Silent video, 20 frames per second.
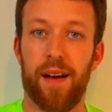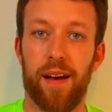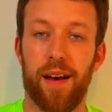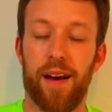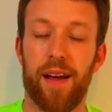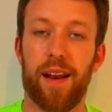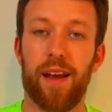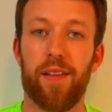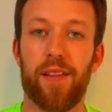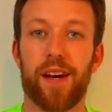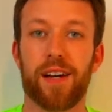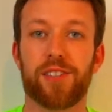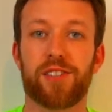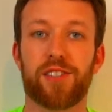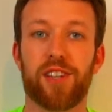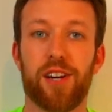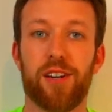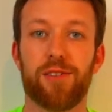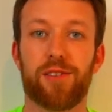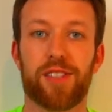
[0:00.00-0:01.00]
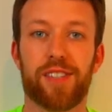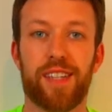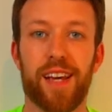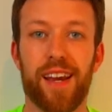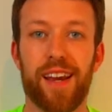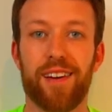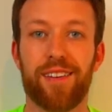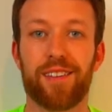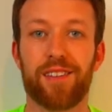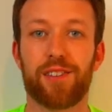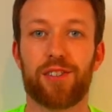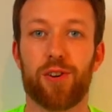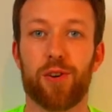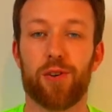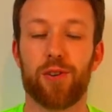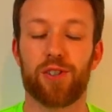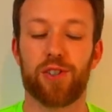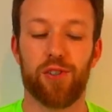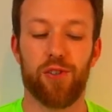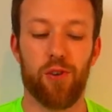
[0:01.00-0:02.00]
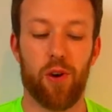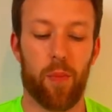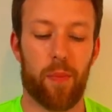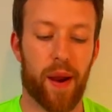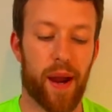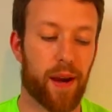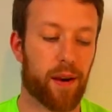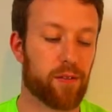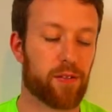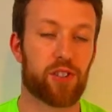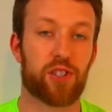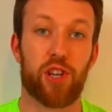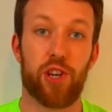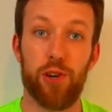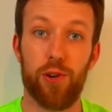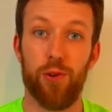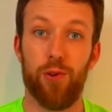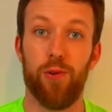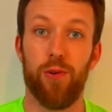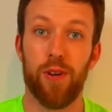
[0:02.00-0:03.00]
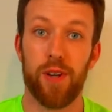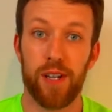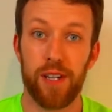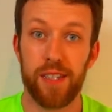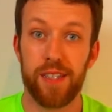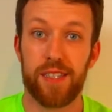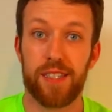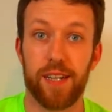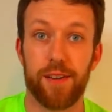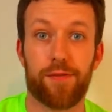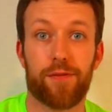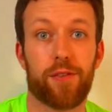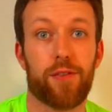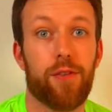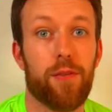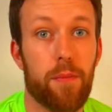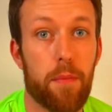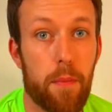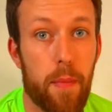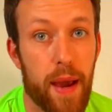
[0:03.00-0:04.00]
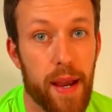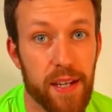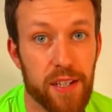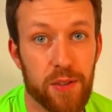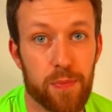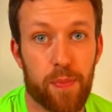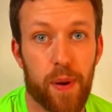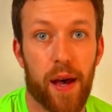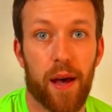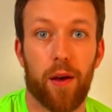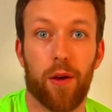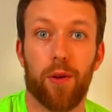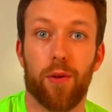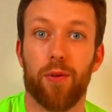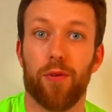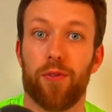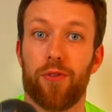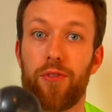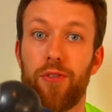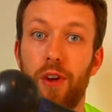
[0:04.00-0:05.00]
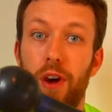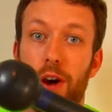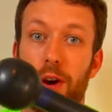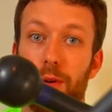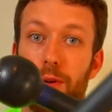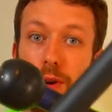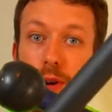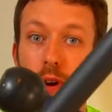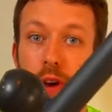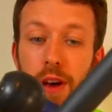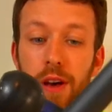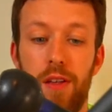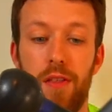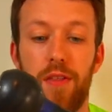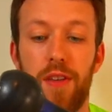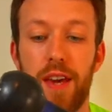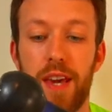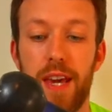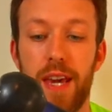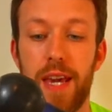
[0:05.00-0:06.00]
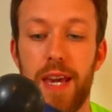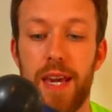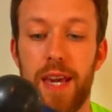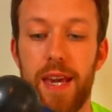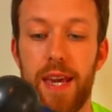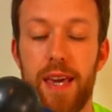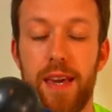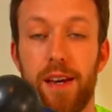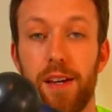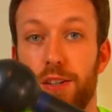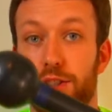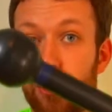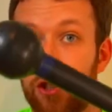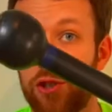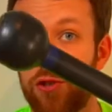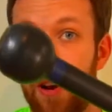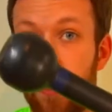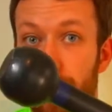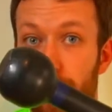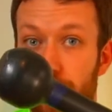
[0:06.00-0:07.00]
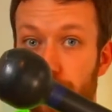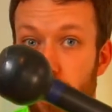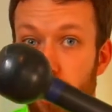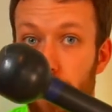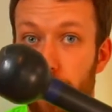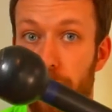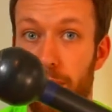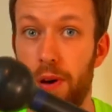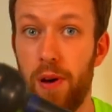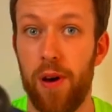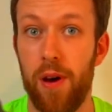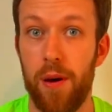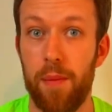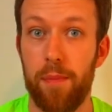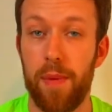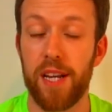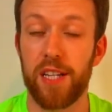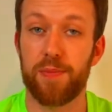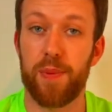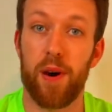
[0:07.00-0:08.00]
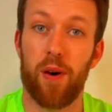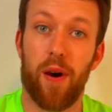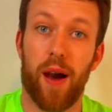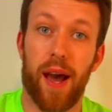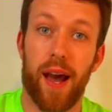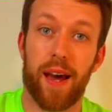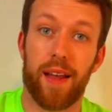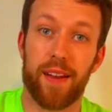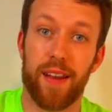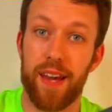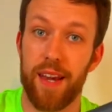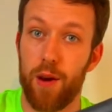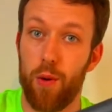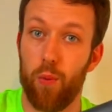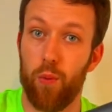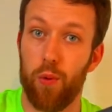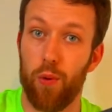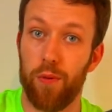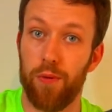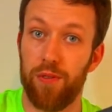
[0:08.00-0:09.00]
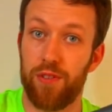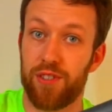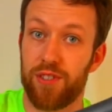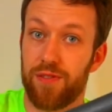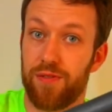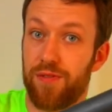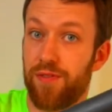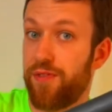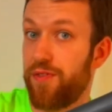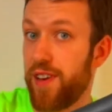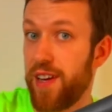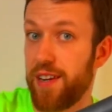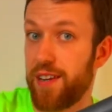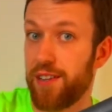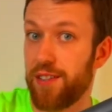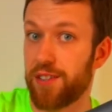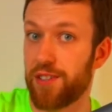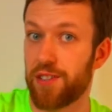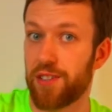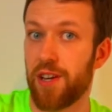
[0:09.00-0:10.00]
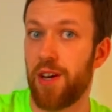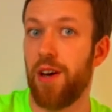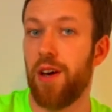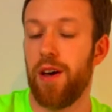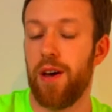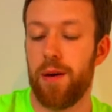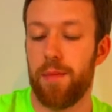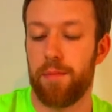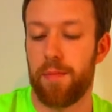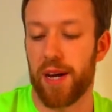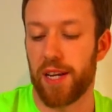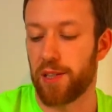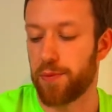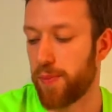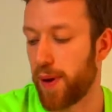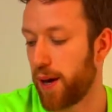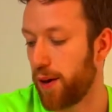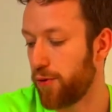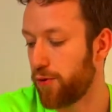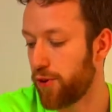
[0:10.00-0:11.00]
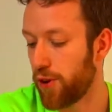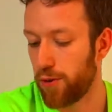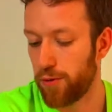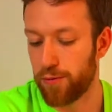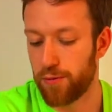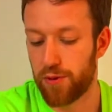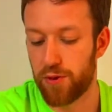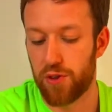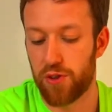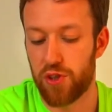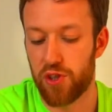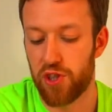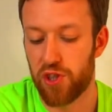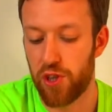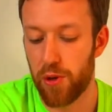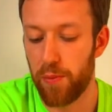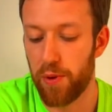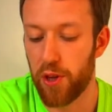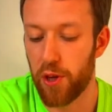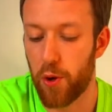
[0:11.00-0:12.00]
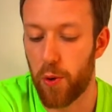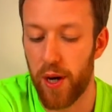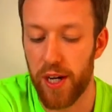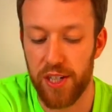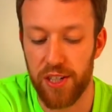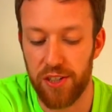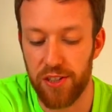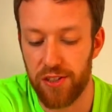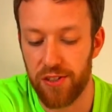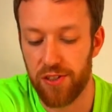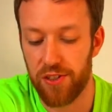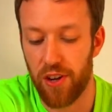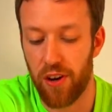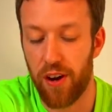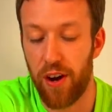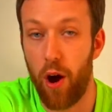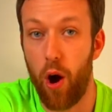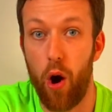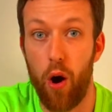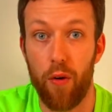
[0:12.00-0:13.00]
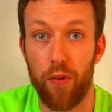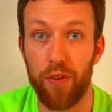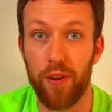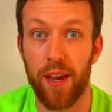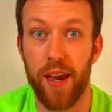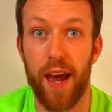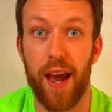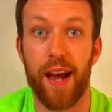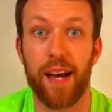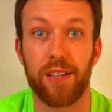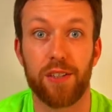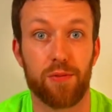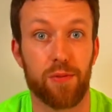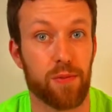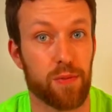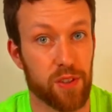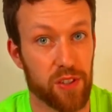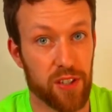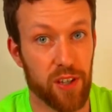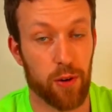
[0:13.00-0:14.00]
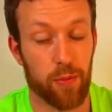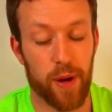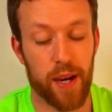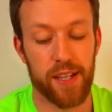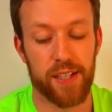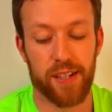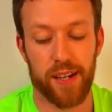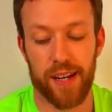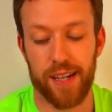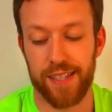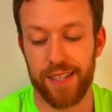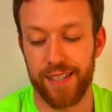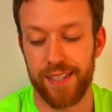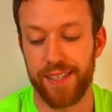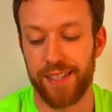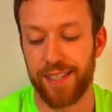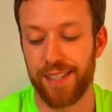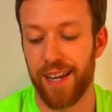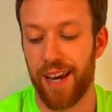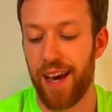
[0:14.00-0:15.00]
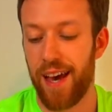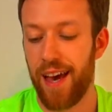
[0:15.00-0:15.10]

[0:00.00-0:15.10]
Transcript: Hello there, so today I'm going to talk to you about two different Macebells. So, the Strength Shop Macebell and a Wolverson Fitness Macebell. So, some of the questions I often get asked when I steal Mace classes